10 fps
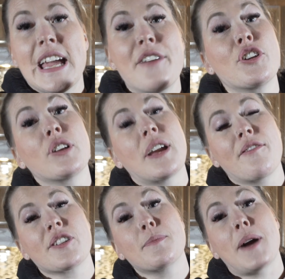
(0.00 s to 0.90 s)
If you're looking
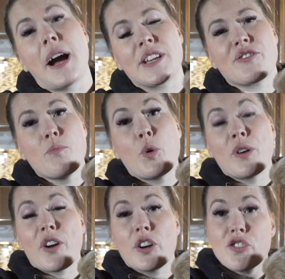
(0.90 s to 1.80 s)
for some guidance from
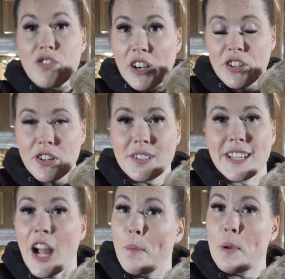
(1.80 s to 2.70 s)
one of our instructors
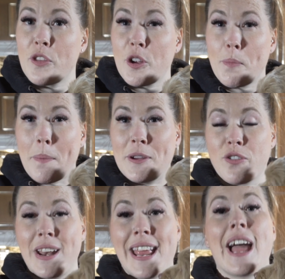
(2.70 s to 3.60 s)
to help you with your puppy
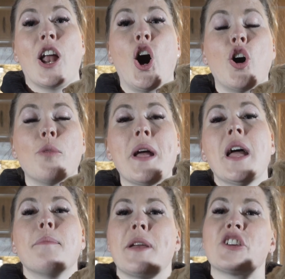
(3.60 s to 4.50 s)
training at home,
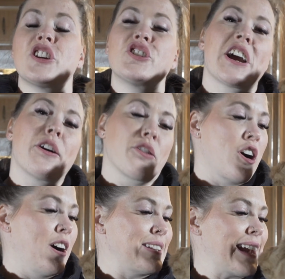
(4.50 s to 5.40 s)
make sure you check out
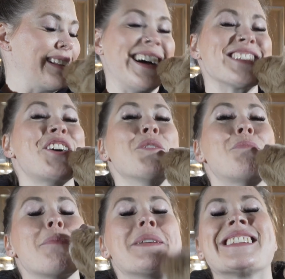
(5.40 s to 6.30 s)
our online class called
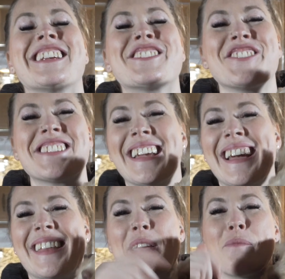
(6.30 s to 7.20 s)
Puppy Essentials,
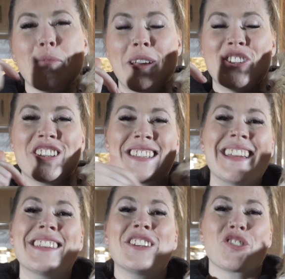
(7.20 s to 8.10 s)
and the information's
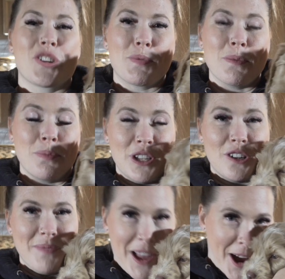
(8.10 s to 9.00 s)
in the description
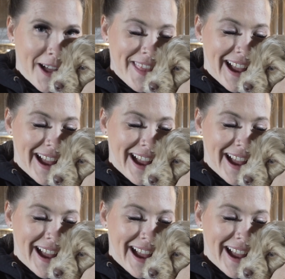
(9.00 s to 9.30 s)
below. On